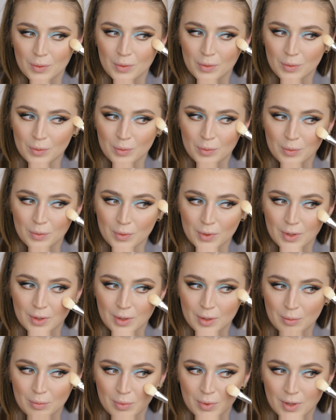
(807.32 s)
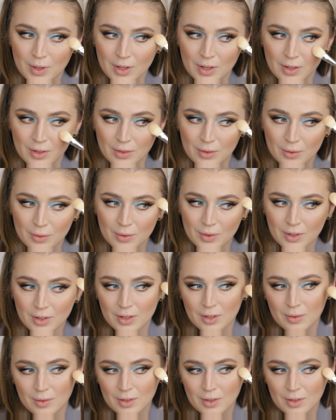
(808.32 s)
one's really pretty. It's a really,